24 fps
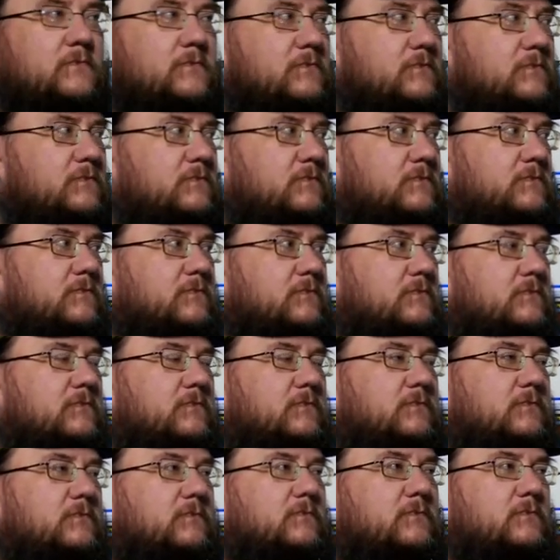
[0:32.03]

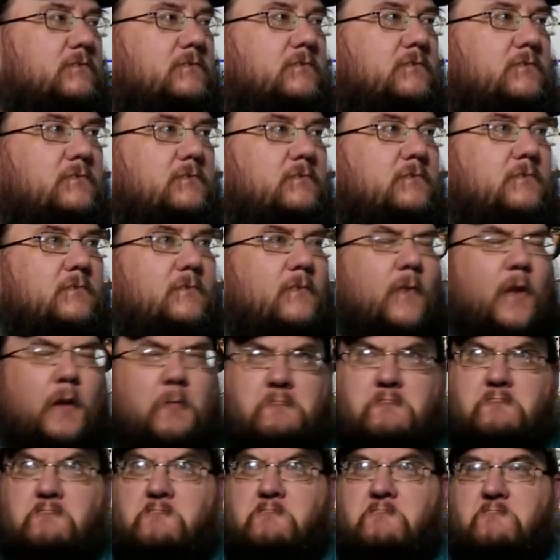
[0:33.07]

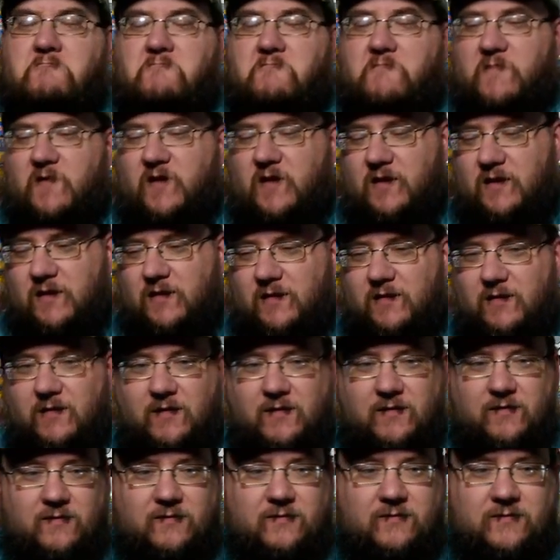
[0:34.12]

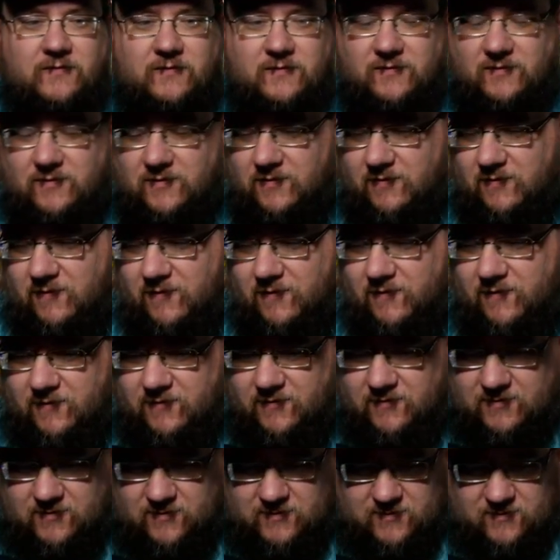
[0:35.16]

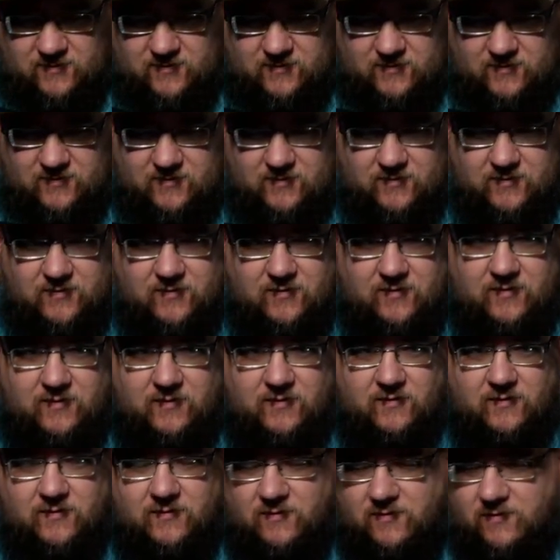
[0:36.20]

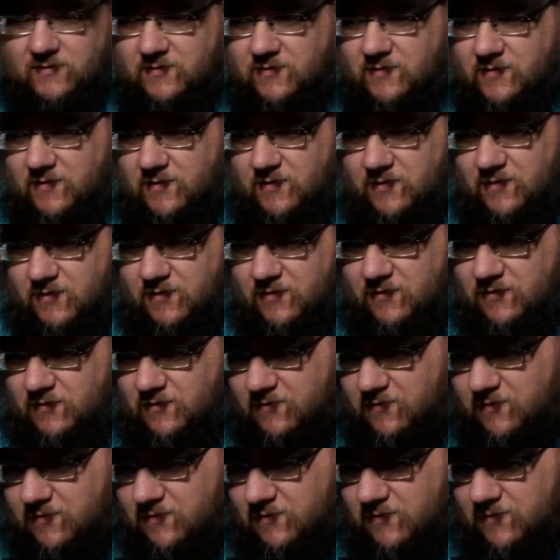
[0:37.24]

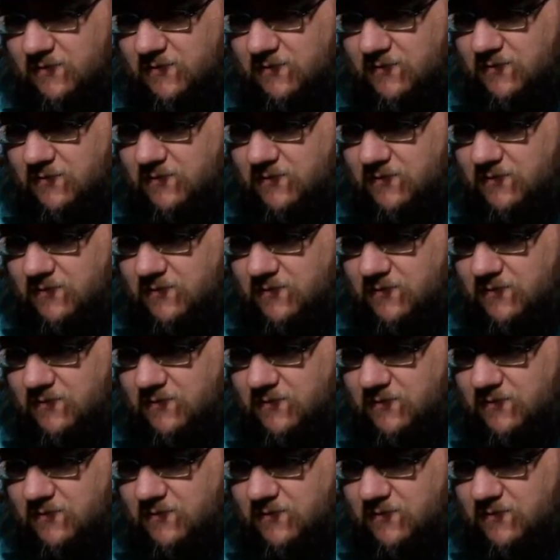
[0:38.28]
This person isn't speaking.